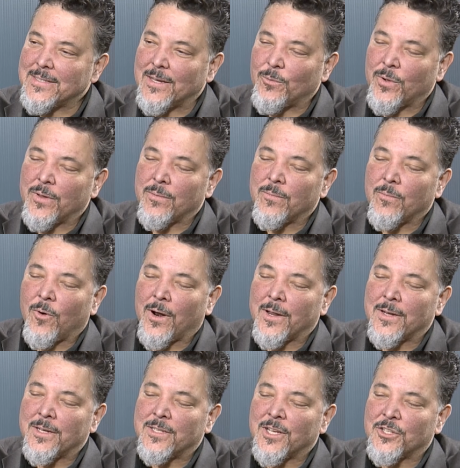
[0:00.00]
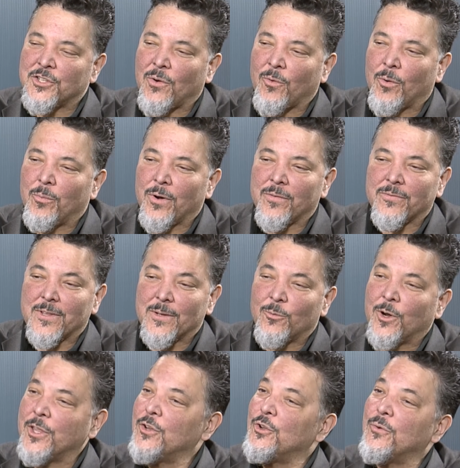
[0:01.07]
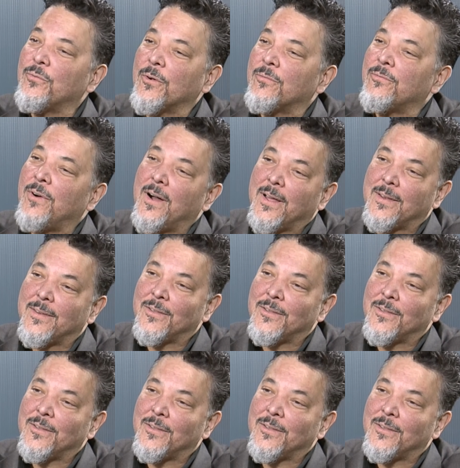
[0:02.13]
we wanted to touch on real briefly, what do you do for fun?